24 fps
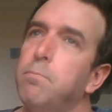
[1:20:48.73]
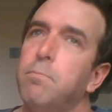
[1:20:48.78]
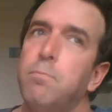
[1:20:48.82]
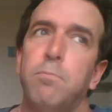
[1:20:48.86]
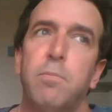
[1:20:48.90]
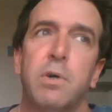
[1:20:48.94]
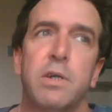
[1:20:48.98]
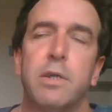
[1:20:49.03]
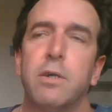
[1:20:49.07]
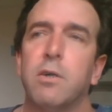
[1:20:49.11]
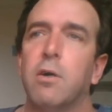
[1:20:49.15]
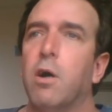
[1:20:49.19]

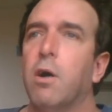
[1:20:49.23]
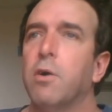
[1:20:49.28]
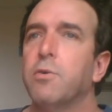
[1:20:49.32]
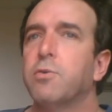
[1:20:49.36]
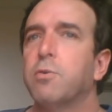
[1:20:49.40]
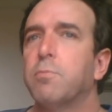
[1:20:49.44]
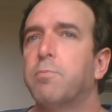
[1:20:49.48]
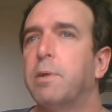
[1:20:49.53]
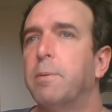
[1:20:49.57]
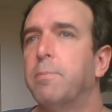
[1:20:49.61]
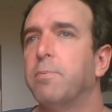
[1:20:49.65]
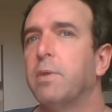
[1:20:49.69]
But there are
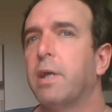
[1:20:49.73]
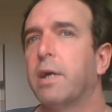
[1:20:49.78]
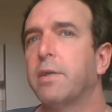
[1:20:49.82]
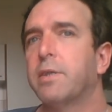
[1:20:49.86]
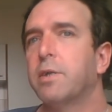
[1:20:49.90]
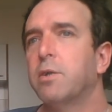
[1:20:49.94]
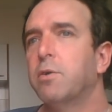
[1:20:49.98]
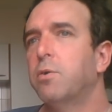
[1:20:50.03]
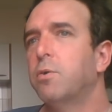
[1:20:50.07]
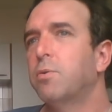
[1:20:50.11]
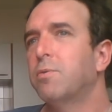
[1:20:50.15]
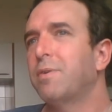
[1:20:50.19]
also people out
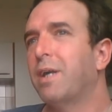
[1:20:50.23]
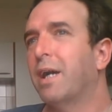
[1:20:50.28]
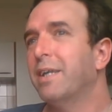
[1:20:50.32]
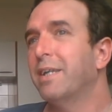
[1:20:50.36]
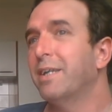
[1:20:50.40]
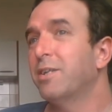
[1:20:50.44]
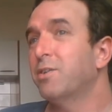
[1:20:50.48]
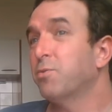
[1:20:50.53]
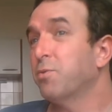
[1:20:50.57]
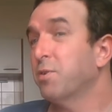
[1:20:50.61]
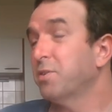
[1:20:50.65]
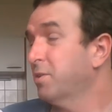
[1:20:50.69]
there who are not
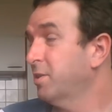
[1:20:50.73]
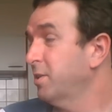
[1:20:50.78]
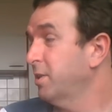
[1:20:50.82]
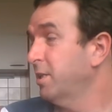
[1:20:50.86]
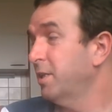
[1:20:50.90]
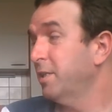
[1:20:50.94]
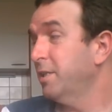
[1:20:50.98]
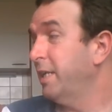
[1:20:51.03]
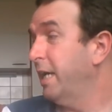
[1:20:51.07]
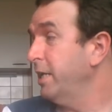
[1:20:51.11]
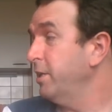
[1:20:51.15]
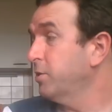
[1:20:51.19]
interested
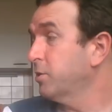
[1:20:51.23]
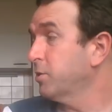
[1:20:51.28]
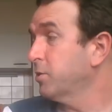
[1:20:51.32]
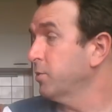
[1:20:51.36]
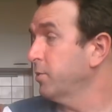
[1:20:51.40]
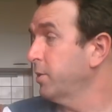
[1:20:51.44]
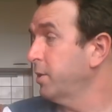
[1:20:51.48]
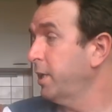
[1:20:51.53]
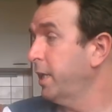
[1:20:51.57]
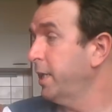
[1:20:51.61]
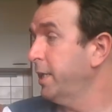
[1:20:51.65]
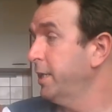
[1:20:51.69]
in nature.
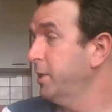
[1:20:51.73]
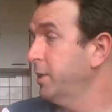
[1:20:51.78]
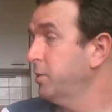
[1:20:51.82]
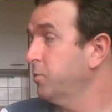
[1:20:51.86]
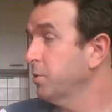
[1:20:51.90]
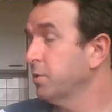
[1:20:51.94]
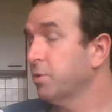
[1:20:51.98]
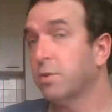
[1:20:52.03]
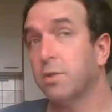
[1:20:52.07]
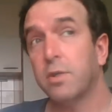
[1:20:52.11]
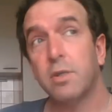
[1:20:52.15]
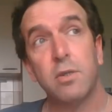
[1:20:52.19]
They're not
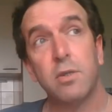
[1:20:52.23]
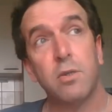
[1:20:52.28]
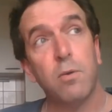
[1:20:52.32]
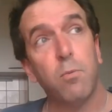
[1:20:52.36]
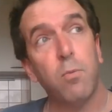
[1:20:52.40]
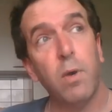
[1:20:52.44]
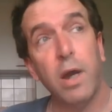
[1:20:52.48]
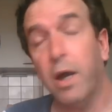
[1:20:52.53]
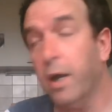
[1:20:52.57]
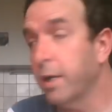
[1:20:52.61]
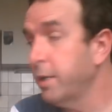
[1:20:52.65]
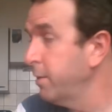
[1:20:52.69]
interested in going,
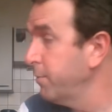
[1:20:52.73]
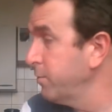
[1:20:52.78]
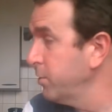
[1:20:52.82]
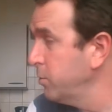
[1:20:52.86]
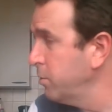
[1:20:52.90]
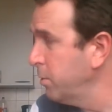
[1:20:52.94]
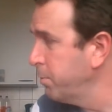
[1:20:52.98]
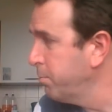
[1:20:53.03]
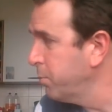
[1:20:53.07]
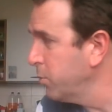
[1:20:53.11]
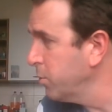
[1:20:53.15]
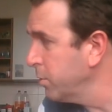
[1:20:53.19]
wow, I never
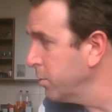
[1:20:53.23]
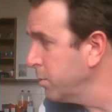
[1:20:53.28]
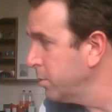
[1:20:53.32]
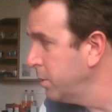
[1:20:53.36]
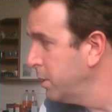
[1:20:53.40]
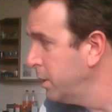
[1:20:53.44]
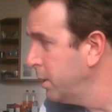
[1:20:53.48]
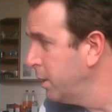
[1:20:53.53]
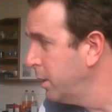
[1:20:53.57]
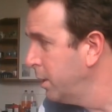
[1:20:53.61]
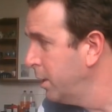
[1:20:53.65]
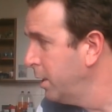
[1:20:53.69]
knew a bird.
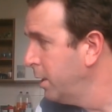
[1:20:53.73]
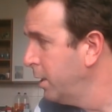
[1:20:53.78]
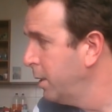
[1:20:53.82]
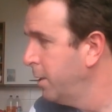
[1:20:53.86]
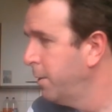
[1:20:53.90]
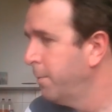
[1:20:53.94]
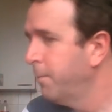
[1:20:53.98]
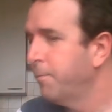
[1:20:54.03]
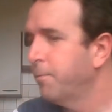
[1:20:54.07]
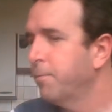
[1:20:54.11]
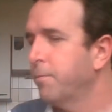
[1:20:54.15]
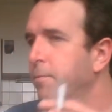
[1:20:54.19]

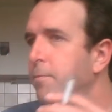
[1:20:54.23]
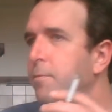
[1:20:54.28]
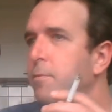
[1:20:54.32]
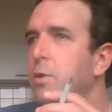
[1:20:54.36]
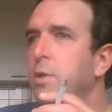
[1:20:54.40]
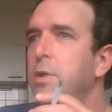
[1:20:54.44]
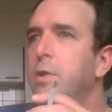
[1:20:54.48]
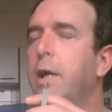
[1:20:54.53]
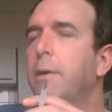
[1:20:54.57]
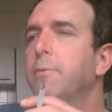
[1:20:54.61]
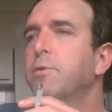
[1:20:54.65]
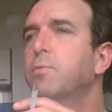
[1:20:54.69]

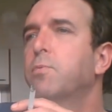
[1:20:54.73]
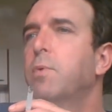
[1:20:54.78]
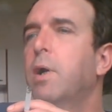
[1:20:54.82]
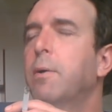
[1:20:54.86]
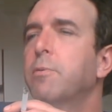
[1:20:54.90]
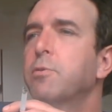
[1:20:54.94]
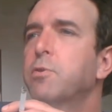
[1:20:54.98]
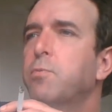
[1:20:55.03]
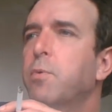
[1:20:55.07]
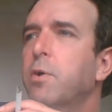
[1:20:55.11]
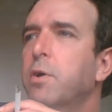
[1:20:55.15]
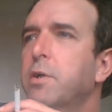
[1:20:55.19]
You know, I was
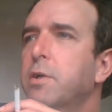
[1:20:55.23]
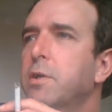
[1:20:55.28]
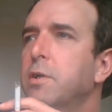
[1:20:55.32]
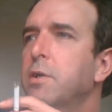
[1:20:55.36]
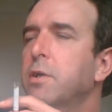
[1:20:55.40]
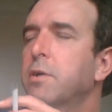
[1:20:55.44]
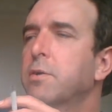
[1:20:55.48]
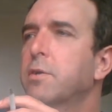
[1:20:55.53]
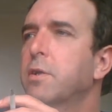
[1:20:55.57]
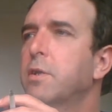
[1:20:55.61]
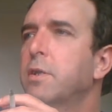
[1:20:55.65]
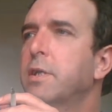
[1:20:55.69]
walking
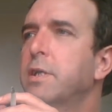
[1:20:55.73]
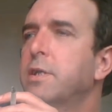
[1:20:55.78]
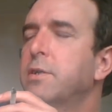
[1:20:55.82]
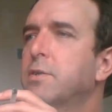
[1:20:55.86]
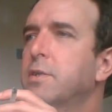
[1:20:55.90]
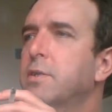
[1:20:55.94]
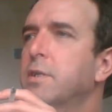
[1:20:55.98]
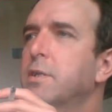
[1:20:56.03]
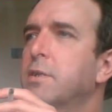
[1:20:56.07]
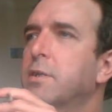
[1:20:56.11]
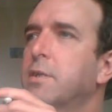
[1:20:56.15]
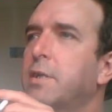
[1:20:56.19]
along the Leas
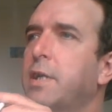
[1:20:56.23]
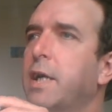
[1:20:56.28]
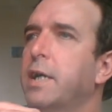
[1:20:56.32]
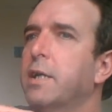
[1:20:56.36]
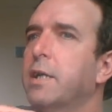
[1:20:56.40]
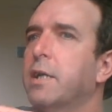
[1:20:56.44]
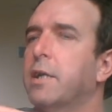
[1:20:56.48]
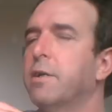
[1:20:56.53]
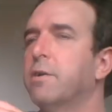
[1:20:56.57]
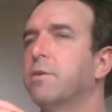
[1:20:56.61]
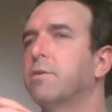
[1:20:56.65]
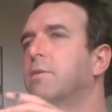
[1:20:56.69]
the other day,
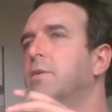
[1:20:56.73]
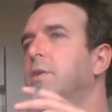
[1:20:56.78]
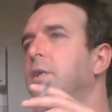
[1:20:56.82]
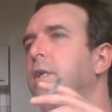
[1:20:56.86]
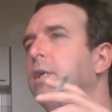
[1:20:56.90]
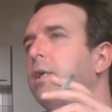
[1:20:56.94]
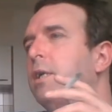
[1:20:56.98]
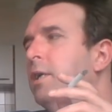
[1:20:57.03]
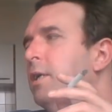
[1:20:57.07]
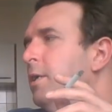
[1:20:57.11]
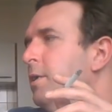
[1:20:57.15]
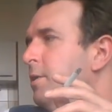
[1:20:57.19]
and I heard
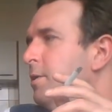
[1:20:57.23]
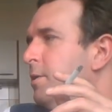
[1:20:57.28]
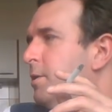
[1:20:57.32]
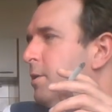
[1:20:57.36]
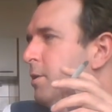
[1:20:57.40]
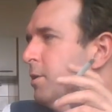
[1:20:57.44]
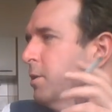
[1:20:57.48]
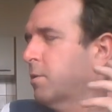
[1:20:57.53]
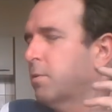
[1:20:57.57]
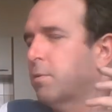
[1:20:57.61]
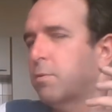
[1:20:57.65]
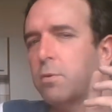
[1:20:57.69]

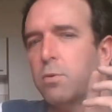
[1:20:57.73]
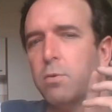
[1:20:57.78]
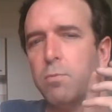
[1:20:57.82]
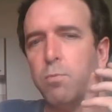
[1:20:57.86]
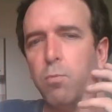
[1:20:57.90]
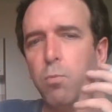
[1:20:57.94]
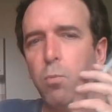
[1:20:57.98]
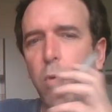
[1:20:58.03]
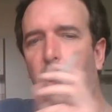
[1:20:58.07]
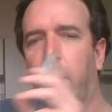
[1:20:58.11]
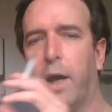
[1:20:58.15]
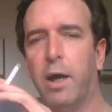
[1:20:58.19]
the
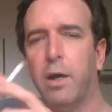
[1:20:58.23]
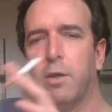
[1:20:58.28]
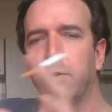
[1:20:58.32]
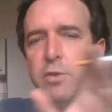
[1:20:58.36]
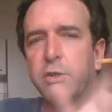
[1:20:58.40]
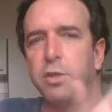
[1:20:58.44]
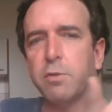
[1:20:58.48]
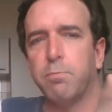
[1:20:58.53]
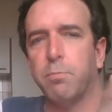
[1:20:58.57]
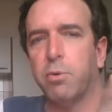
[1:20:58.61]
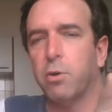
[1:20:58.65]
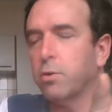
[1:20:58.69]

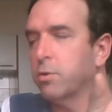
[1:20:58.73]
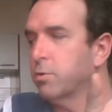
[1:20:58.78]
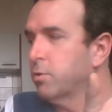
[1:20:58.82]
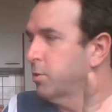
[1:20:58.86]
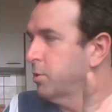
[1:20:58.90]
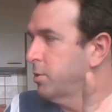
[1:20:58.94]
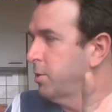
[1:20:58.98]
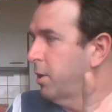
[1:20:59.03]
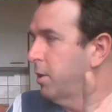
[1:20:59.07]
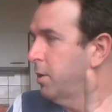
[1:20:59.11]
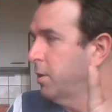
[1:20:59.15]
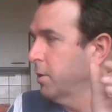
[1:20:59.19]
wildest bird
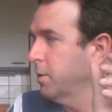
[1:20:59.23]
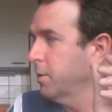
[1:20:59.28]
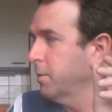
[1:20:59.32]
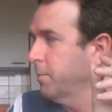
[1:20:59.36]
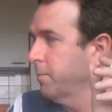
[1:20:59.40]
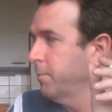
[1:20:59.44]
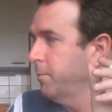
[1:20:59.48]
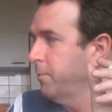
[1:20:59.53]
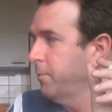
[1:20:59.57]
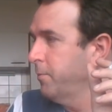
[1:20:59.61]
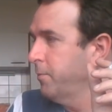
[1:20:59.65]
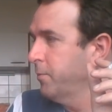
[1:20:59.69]
song.
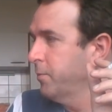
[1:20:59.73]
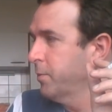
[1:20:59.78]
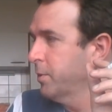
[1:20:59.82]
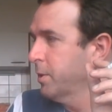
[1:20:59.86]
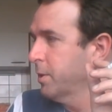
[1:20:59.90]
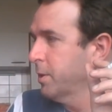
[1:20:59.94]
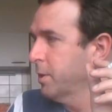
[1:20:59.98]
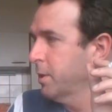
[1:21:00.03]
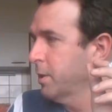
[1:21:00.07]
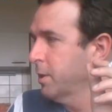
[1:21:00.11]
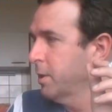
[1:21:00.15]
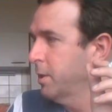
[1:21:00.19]

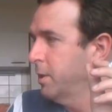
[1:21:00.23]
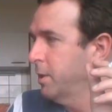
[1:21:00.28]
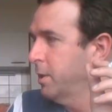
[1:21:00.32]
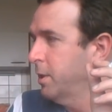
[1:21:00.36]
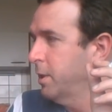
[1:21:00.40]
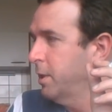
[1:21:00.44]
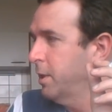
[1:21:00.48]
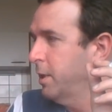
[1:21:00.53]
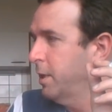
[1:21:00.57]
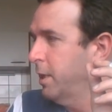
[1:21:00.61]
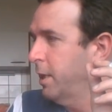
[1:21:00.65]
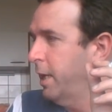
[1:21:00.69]

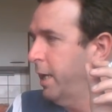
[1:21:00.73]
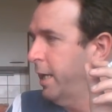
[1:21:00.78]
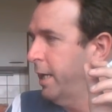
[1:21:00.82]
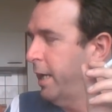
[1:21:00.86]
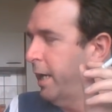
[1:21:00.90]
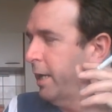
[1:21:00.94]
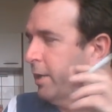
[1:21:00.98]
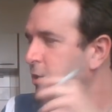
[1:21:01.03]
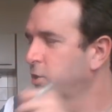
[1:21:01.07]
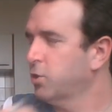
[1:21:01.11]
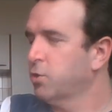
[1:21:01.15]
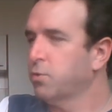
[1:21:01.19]
And I